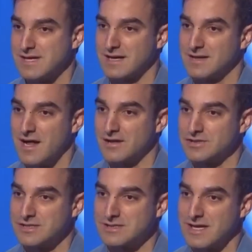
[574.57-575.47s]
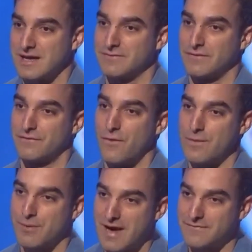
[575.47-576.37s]
technology as kind of a
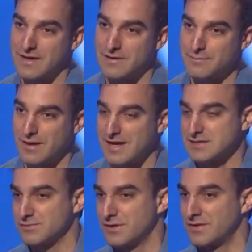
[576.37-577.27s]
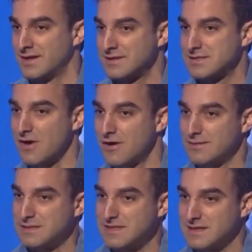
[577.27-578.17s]
for-profit enterprise with
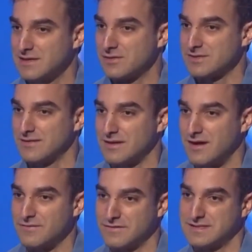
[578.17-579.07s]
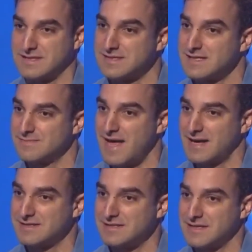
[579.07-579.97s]
startup CEOs on the cover of Success
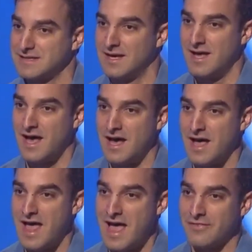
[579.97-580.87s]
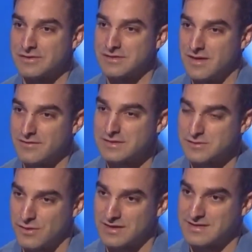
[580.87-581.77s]
Magazine. And there's another
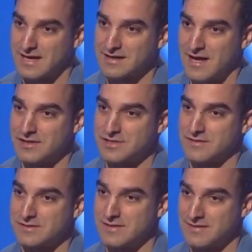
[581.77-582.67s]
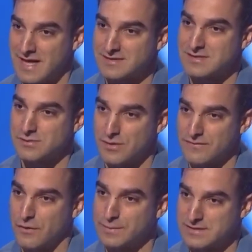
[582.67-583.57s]
story in technology, and that's the story
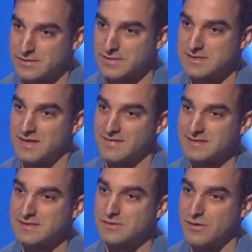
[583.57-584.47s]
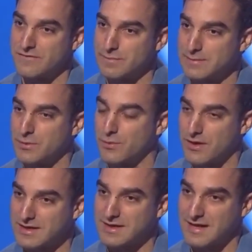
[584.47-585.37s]
of open source. That's the story of people
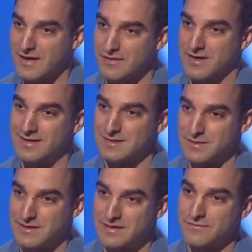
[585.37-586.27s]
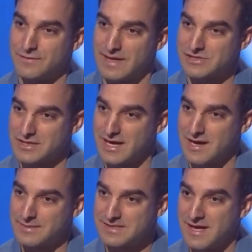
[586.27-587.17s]
working together to build information
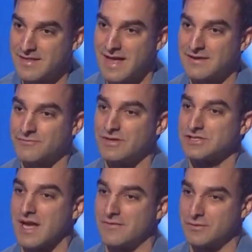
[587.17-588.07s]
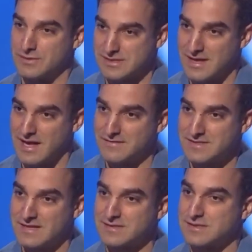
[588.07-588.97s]
commons that enrich everyone's
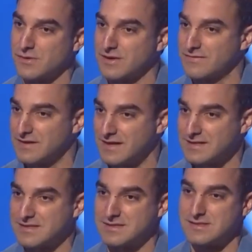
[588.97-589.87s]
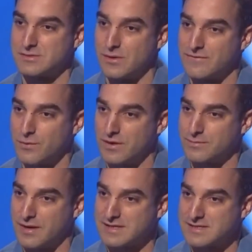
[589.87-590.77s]
lives. That's the story of Linux. It's the story of
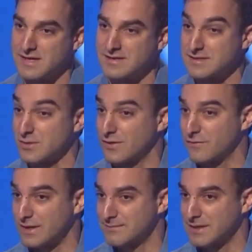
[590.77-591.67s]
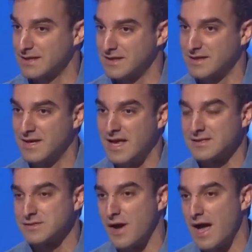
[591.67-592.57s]
WordPress. It's the story of Wikipedia.
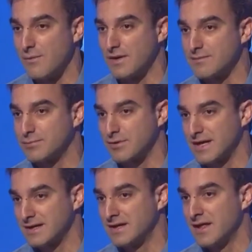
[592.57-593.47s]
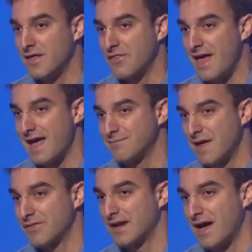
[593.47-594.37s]
And so I want to bring that
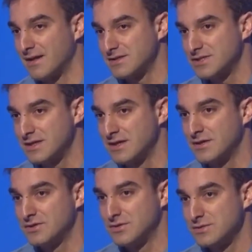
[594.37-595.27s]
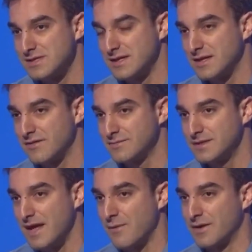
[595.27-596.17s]
methodology to city
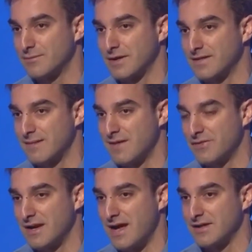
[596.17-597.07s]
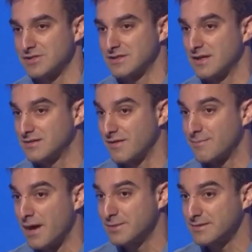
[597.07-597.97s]
government. I want to bring that methodology to the
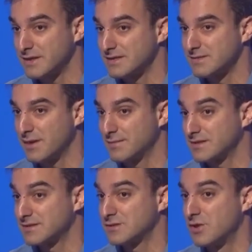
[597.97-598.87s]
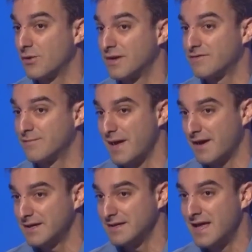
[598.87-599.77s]
public because the public doesn't know enough
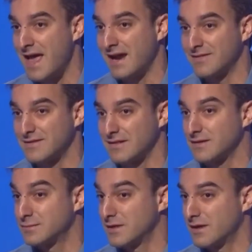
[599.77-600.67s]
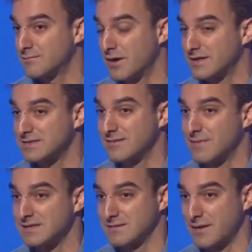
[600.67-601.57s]
about it, and I think that the Libertarian Party is an
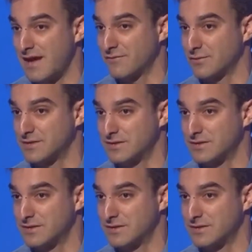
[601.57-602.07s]
amazing platform to